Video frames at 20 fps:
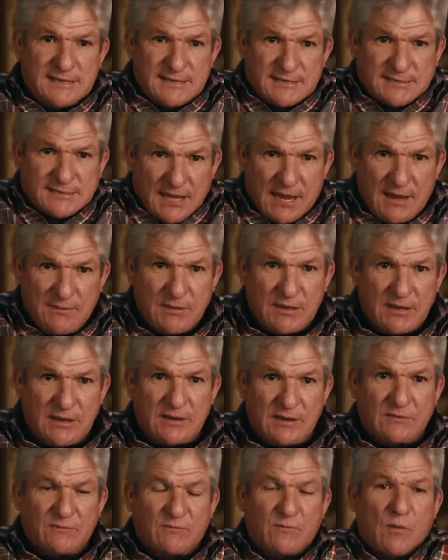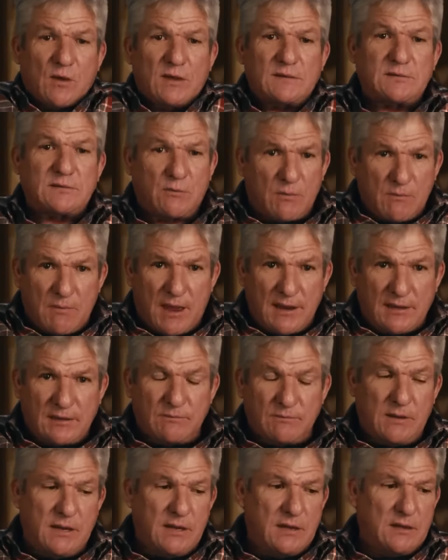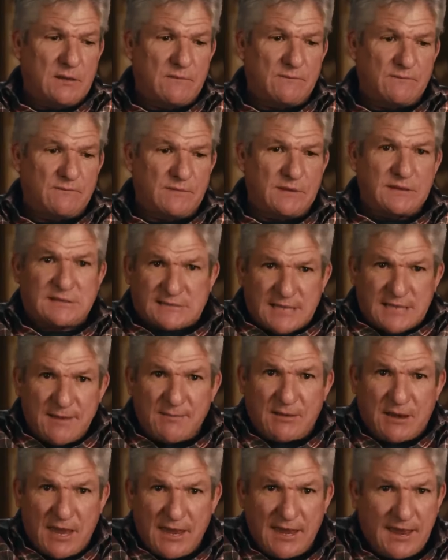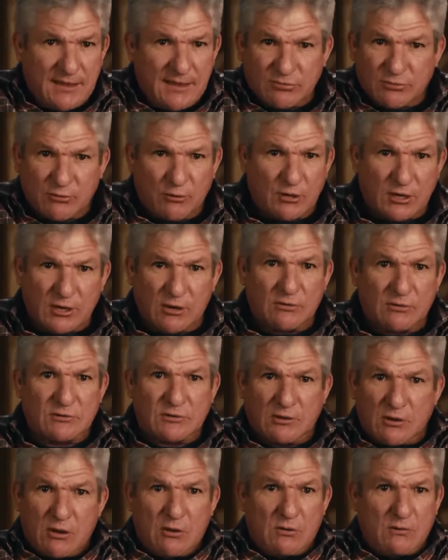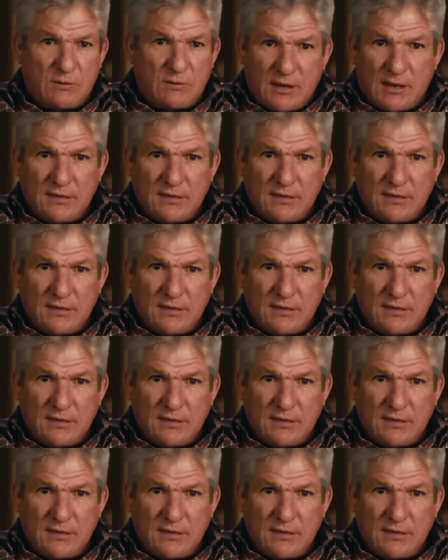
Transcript: even after their divorce in 2016. It hasn't